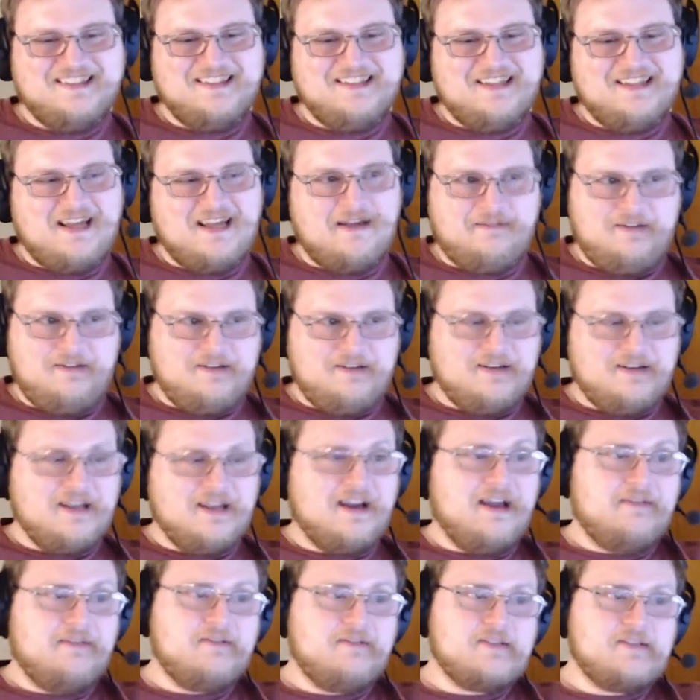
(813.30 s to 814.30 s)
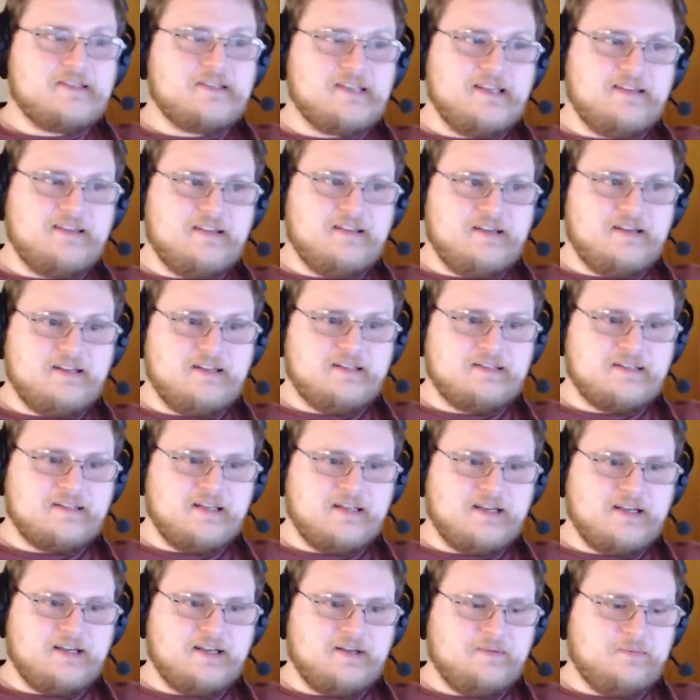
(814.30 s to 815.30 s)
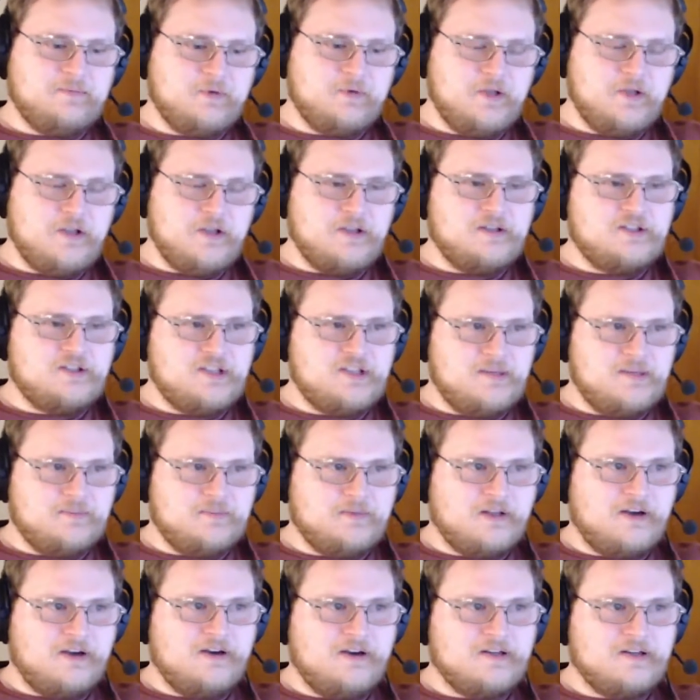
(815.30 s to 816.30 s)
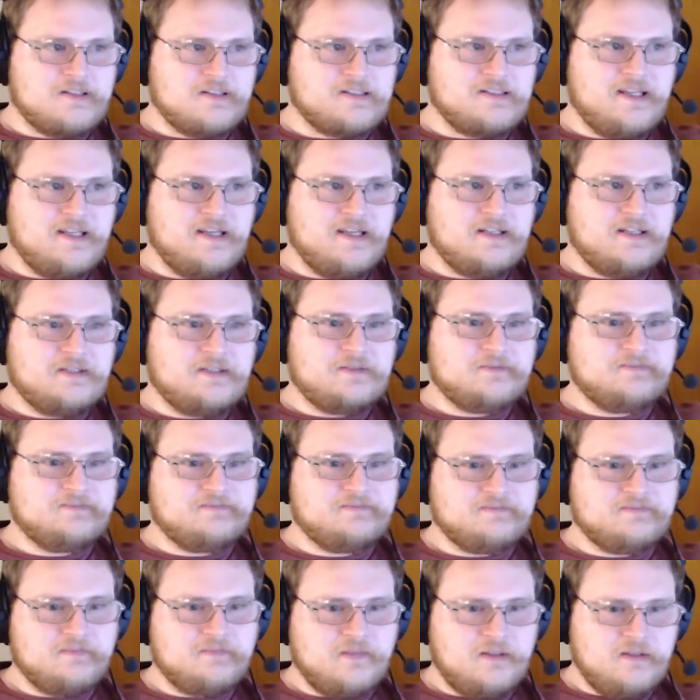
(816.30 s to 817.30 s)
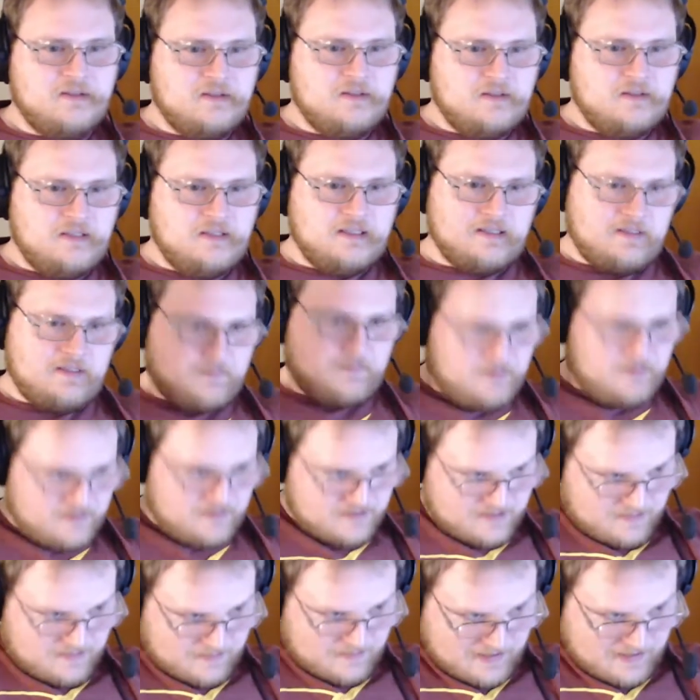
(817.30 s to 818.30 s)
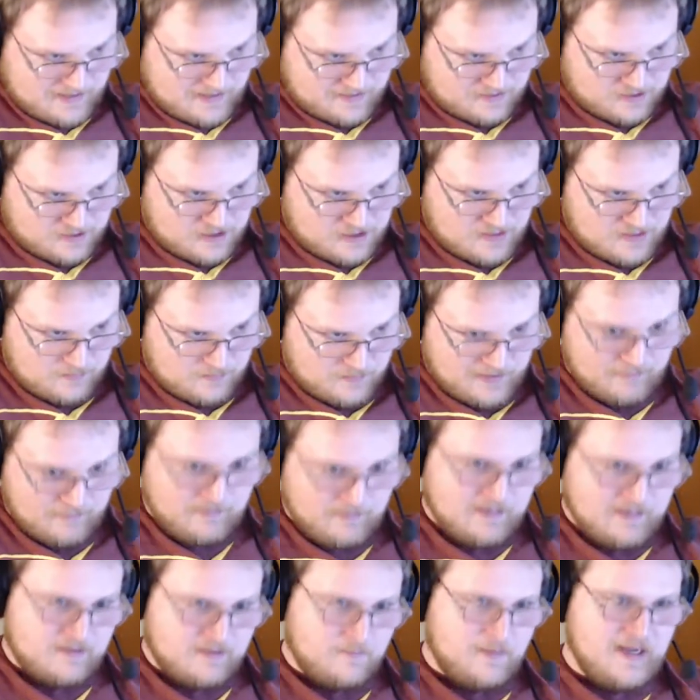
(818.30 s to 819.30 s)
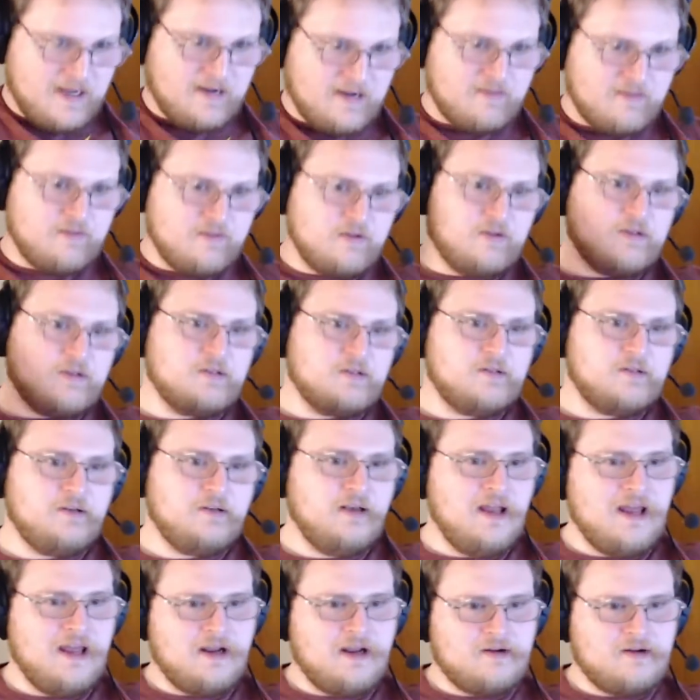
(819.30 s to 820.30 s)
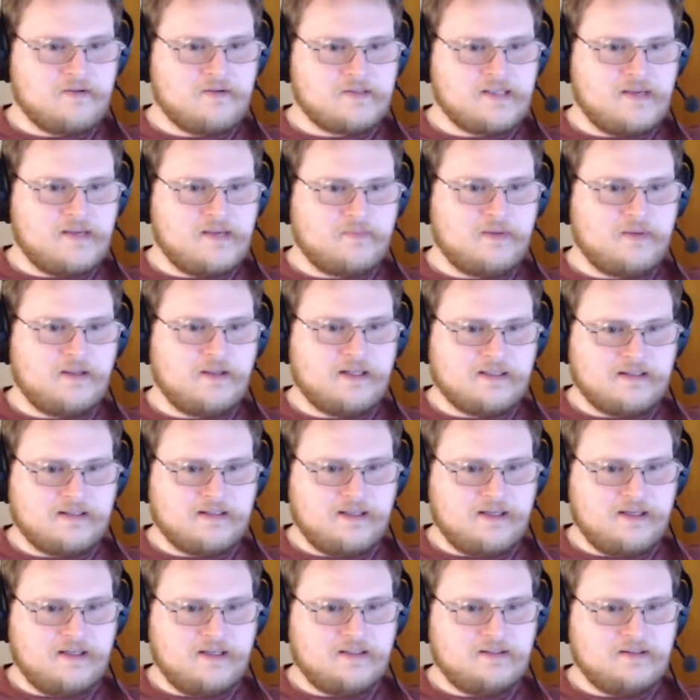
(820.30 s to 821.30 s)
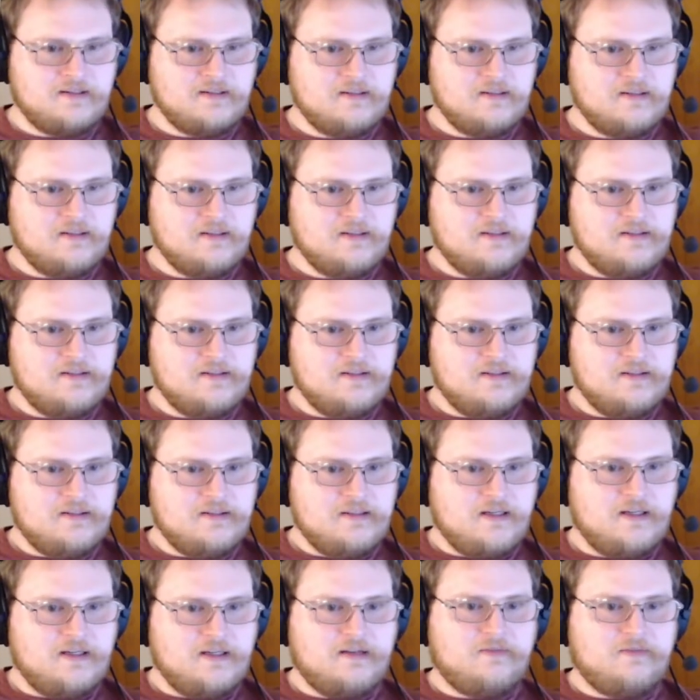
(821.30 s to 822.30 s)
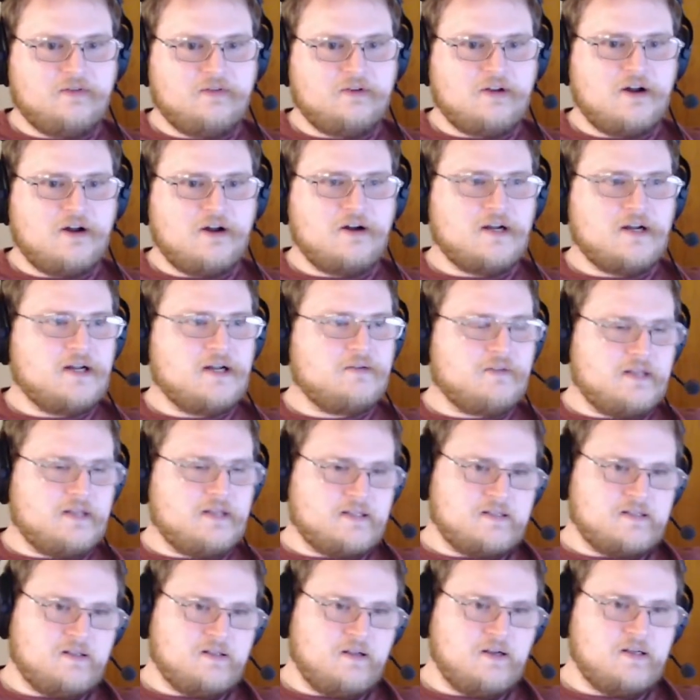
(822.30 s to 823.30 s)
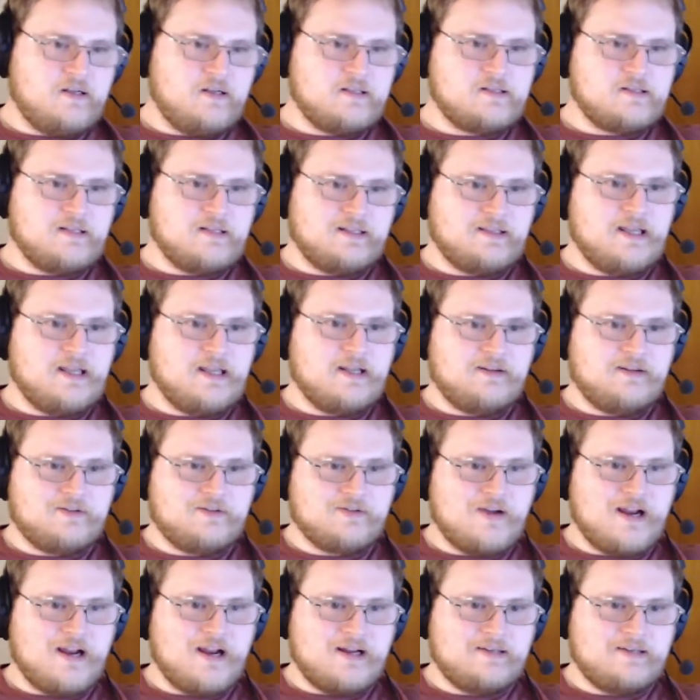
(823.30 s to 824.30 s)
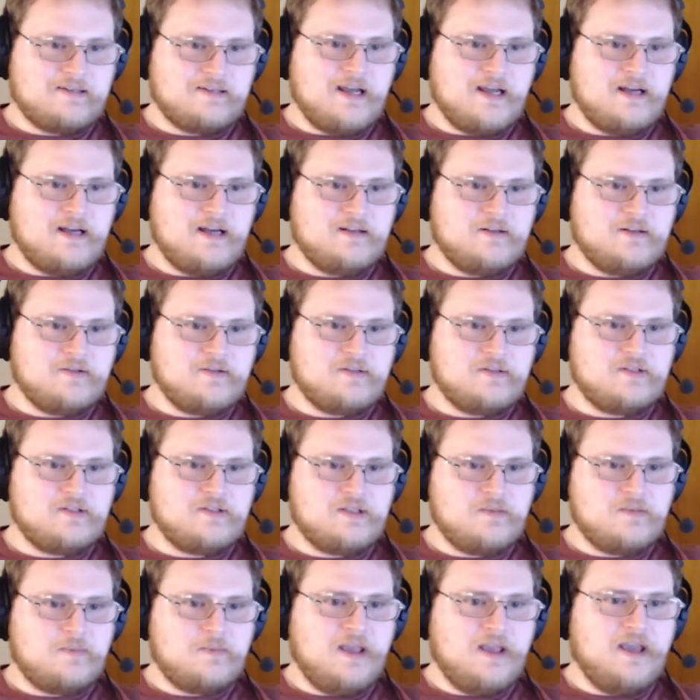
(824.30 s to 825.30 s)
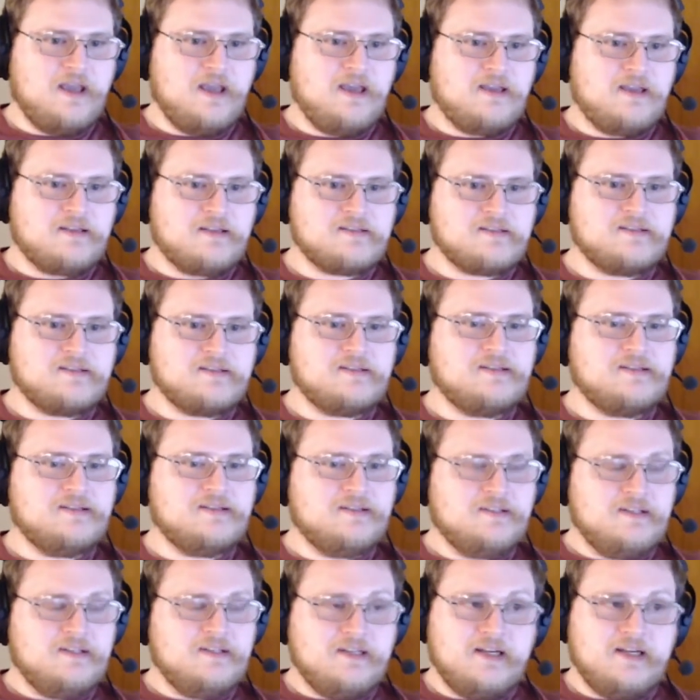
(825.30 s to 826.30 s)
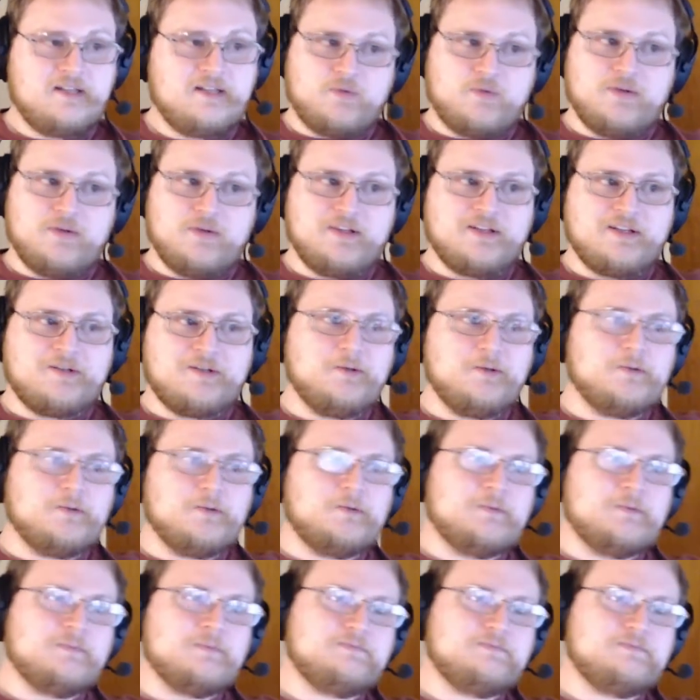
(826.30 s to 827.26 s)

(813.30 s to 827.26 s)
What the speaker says: Have you seen that where you can chip dogs now? Like they put some kind of chip like right at the back of their neck or something like that. And if your dog ever gets lost, like they can track it down using GPS. It's really cool.